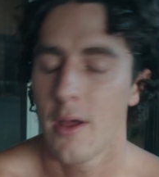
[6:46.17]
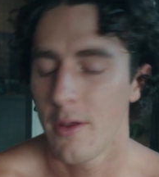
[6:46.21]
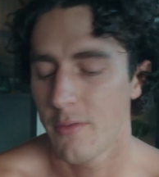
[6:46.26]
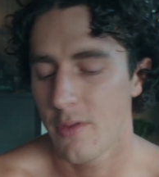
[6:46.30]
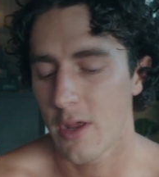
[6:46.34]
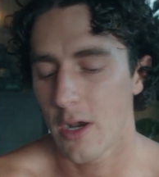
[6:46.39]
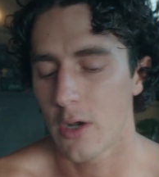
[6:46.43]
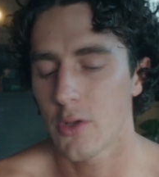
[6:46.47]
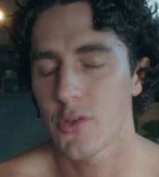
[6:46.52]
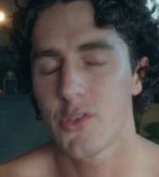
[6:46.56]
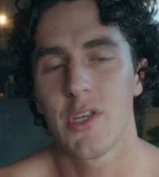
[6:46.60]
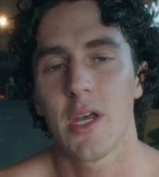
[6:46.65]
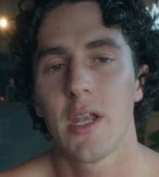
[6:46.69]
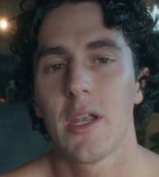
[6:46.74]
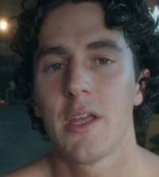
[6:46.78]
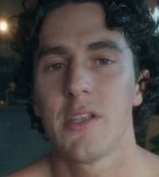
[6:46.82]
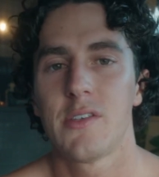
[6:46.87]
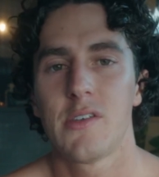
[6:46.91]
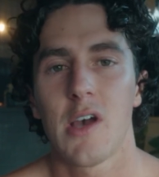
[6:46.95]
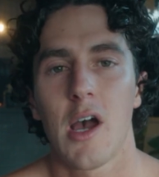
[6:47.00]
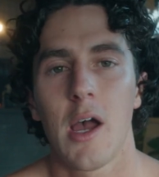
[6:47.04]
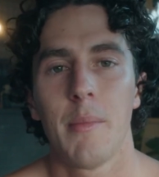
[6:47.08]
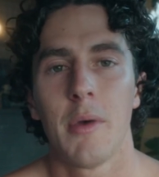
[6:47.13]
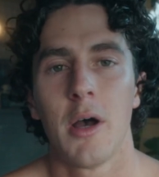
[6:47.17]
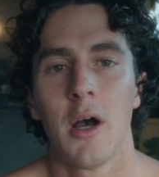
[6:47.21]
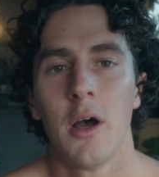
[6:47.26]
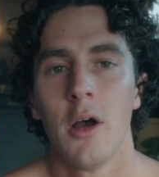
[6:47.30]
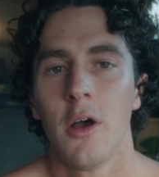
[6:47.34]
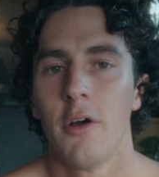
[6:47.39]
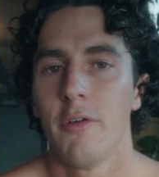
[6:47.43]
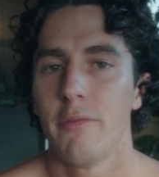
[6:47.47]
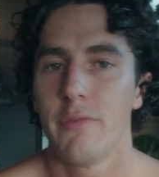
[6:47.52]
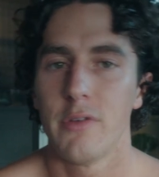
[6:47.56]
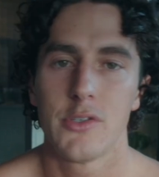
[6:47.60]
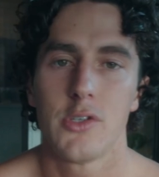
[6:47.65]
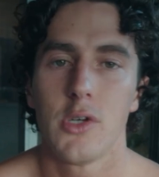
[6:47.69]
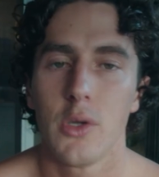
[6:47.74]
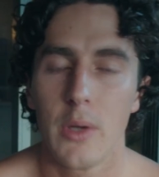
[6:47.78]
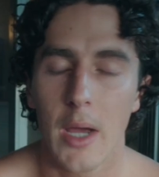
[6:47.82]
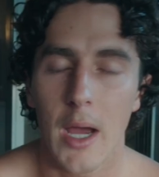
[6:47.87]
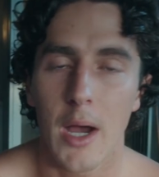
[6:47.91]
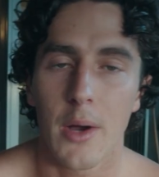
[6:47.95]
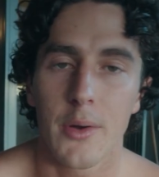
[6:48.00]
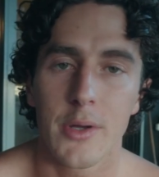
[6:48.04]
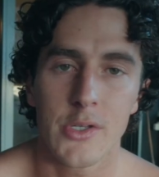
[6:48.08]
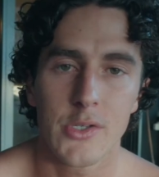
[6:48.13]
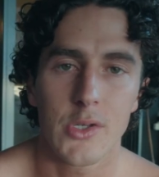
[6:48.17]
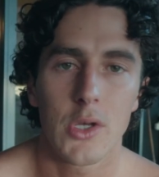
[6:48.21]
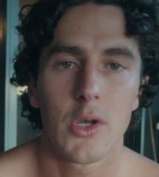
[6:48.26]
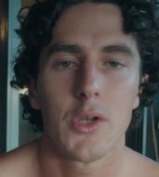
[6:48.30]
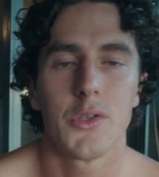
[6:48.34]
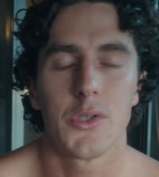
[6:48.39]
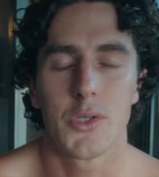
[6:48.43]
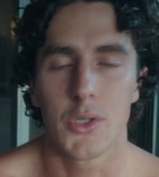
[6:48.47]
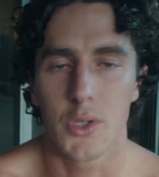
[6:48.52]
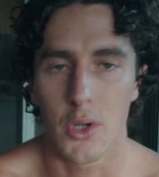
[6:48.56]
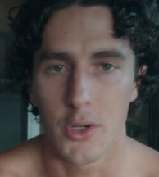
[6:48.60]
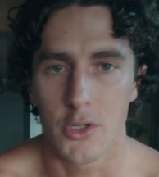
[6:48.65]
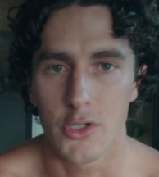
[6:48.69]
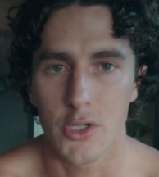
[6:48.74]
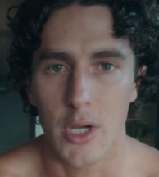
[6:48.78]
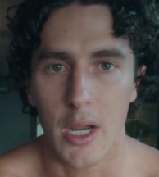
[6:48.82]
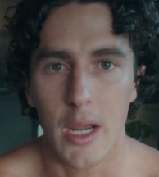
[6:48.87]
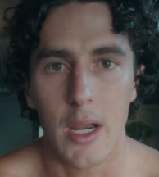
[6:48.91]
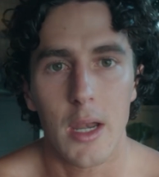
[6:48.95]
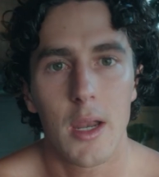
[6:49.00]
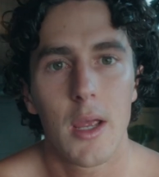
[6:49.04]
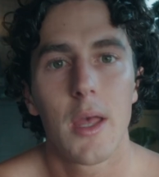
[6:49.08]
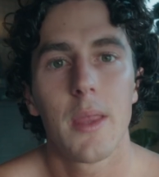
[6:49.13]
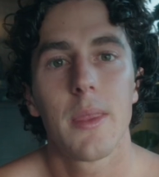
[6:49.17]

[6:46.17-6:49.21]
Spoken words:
Then I'll set a timer for 2 hours to go train.